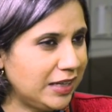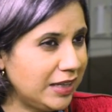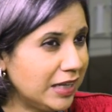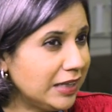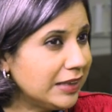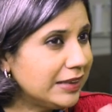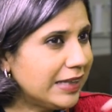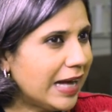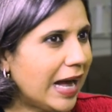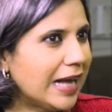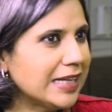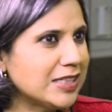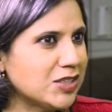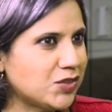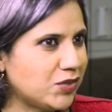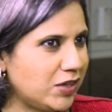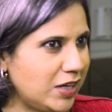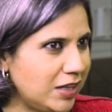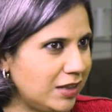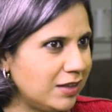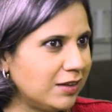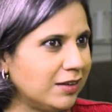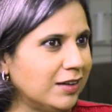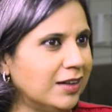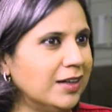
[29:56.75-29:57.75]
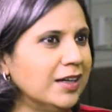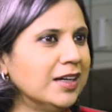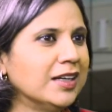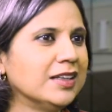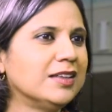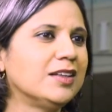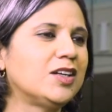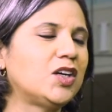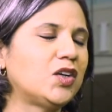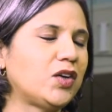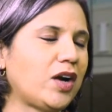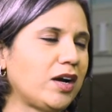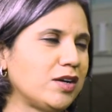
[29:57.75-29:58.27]
I think that's really the
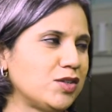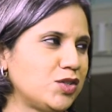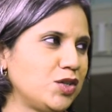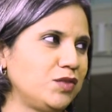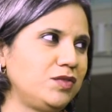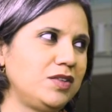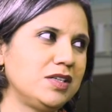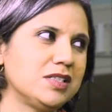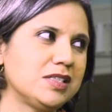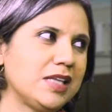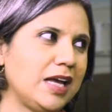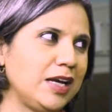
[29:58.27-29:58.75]
crux of this.